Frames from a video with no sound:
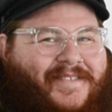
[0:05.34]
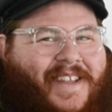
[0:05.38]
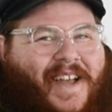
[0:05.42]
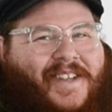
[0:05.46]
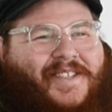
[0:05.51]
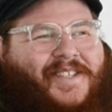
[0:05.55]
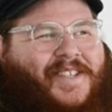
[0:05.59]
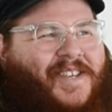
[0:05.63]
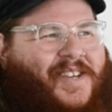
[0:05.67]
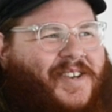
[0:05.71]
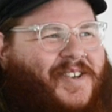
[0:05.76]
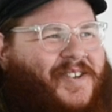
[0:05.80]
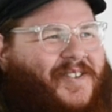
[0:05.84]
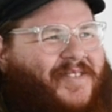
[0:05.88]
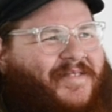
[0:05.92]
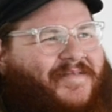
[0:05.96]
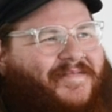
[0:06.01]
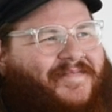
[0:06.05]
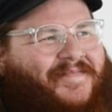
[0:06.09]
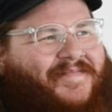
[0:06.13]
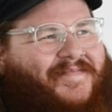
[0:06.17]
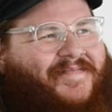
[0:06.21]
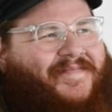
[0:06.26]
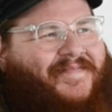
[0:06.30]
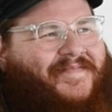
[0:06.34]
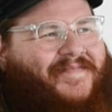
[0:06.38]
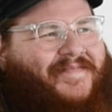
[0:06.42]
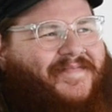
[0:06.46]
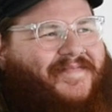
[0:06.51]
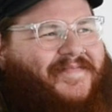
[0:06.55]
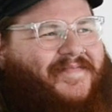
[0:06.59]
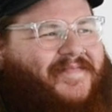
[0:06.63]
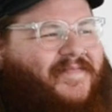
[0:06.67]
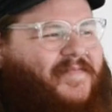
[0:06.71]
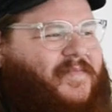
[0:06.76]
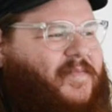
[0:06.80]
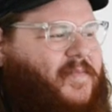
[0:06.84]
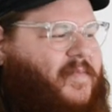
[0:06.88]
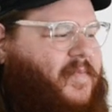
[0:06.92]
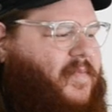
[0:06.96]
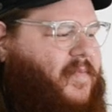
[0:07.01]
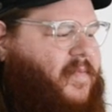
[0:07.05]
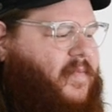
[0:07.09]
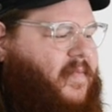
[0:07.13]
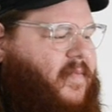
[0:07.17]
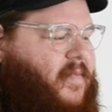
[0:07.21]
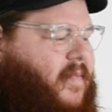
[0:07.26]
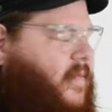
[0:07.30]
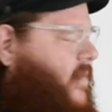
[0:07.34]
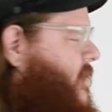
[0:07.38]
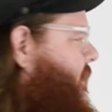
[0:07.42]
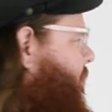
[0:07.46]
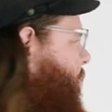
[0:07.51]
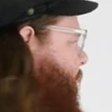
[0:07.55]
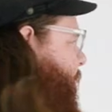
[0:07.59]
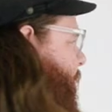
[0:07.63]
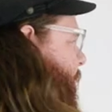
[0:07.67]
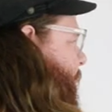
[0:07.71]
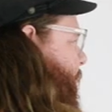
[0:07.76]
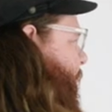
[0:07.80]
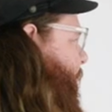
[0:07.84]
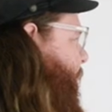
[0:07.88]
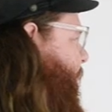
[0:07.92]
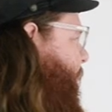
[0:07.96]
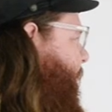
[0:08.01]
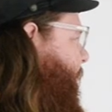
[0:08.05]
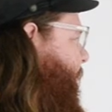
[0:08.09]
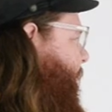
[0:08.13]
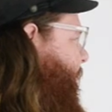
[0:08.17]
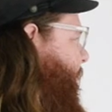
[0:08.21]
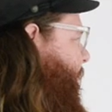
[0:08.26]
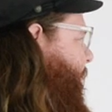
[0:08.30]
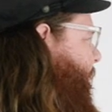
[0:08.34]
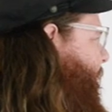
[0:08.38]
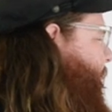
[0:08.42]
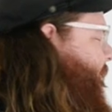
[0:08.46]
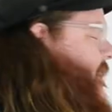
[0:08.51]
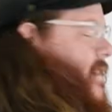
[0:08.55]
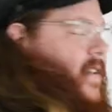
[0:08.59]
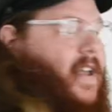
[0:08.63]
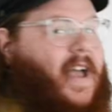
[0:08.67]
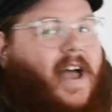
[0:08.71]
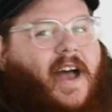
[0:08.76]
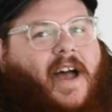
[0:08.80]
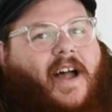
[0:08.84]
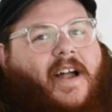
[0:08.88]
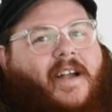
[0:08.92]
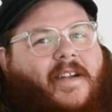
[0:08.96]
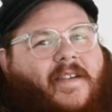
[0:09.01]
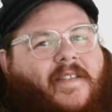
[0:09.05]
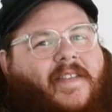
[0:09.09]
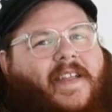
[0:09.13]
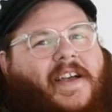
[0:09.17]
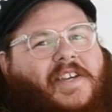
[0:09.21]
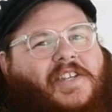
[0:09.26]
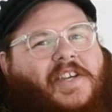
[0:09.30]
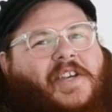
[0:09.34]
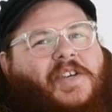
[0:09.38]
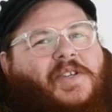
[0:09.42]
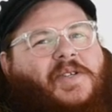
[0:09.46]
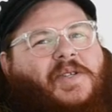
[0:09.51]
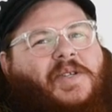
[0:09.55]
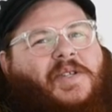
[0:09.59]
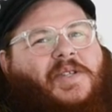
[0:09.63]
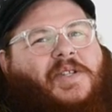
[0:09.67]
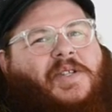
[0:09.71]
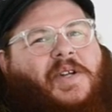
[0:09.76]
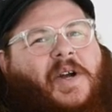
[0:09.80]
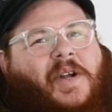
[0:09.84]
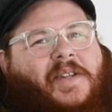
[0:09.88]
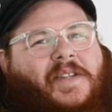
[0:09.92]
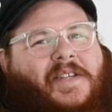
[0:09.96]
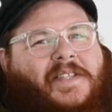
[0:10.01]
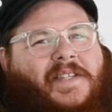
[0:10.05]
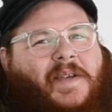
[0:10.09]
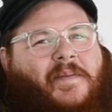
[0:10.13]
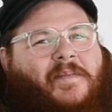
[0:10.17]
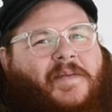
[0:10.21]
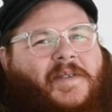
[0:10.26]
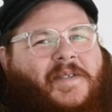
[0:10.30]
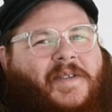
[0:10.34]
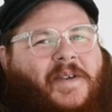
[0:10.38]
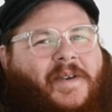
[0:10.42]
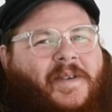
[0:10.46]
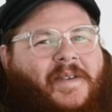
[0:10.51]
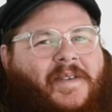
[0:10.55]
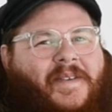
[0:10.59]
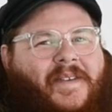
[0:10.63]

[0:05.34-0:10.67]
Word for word: That's cute. Definitely have that the beginning. Yeah, that's how you should start this episode.